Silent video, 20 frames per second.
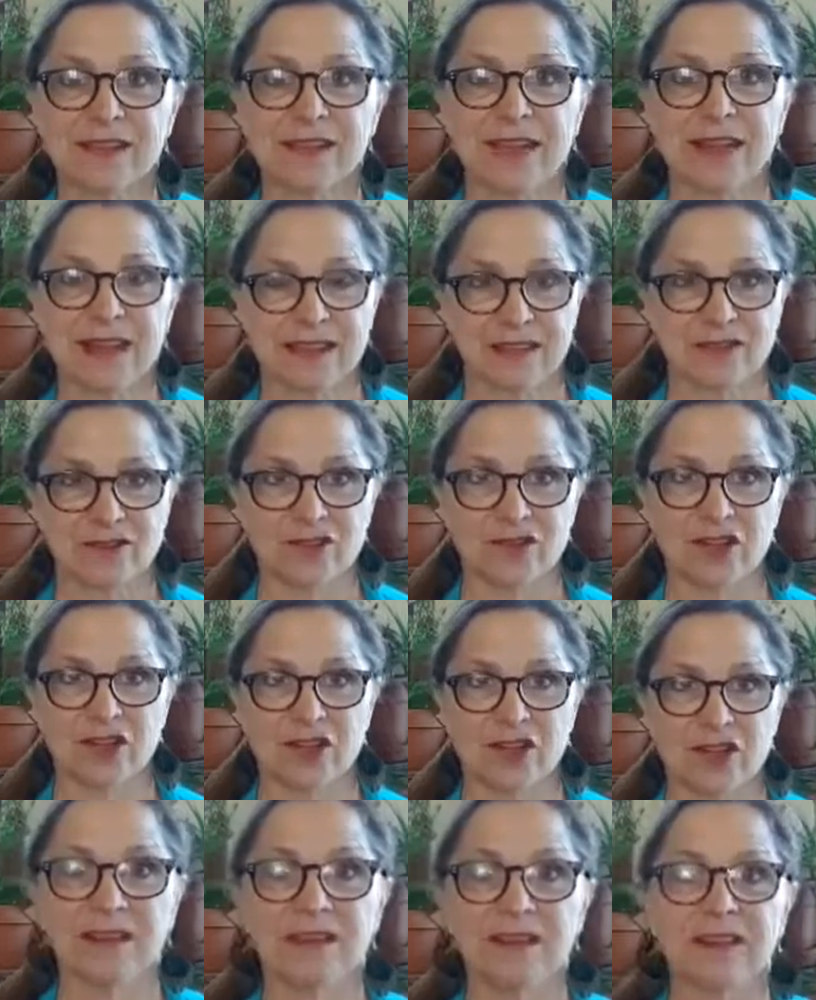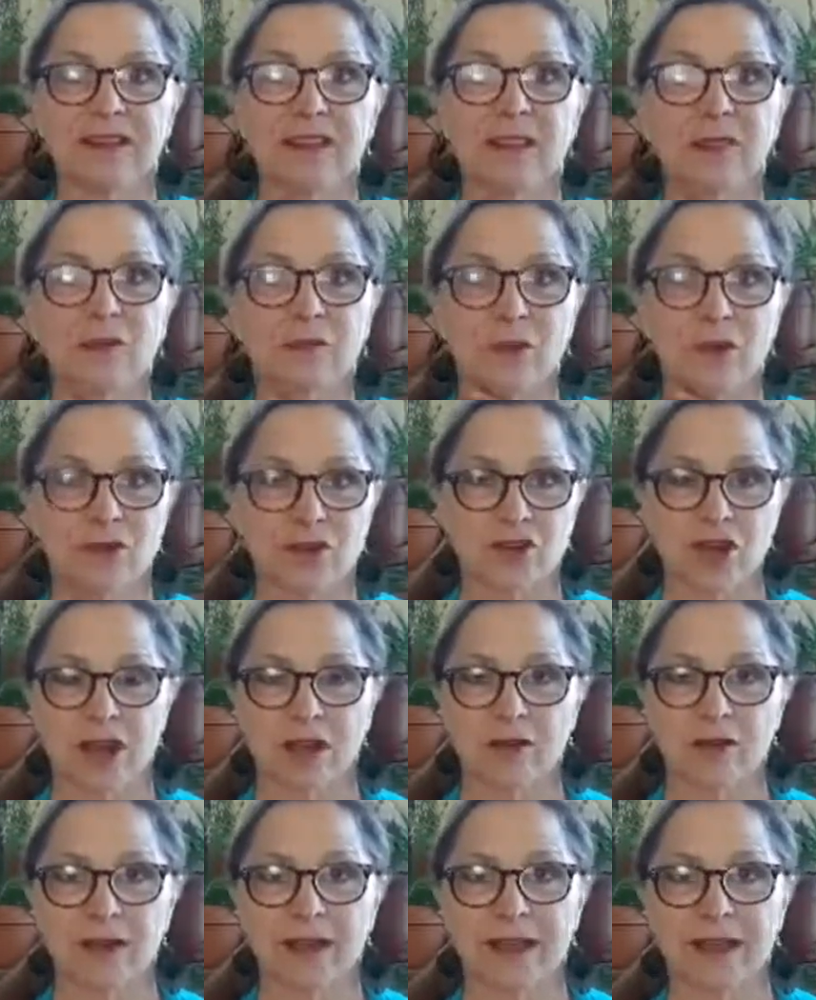energy in the throat
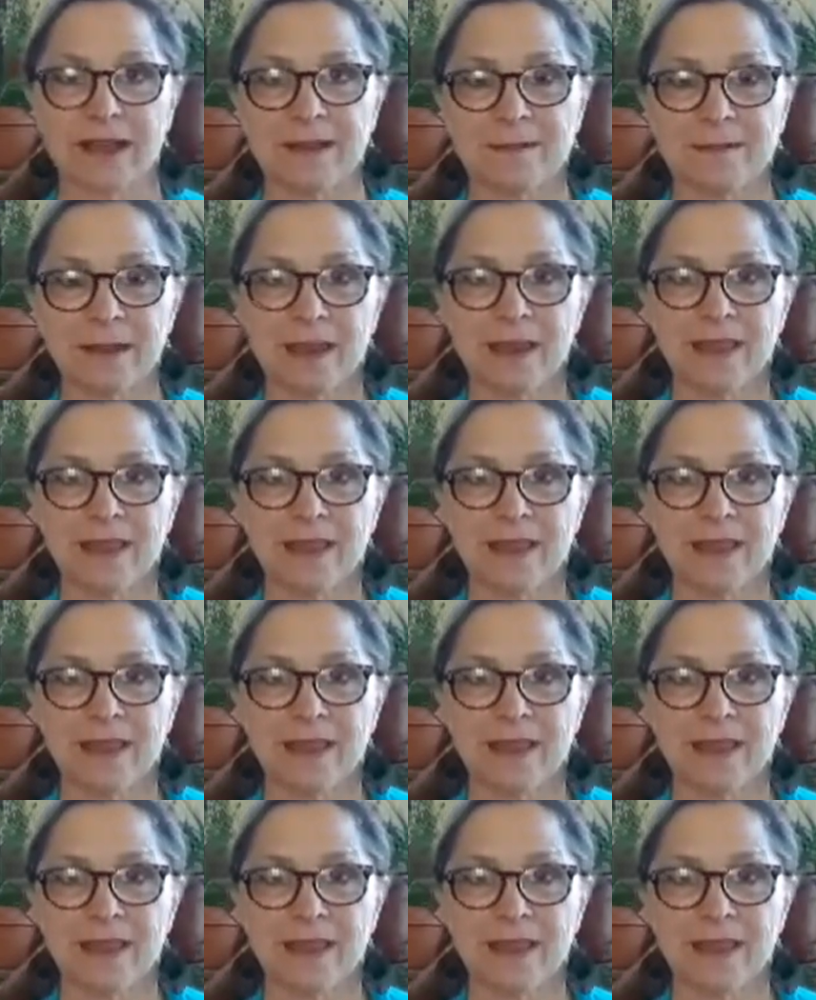chakra, and